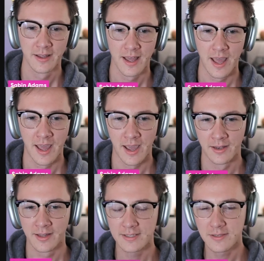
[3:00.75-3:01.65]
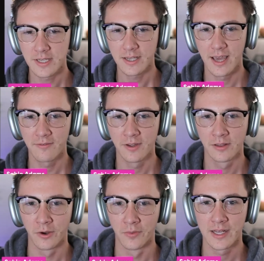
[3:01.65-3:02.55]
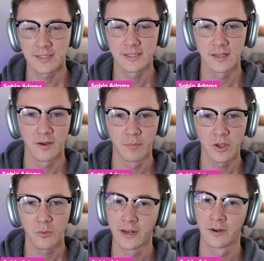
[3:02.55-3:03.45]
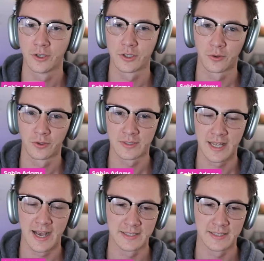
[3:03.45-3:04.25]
And that seems like a heavy load. That's a big weight on your shoulders as a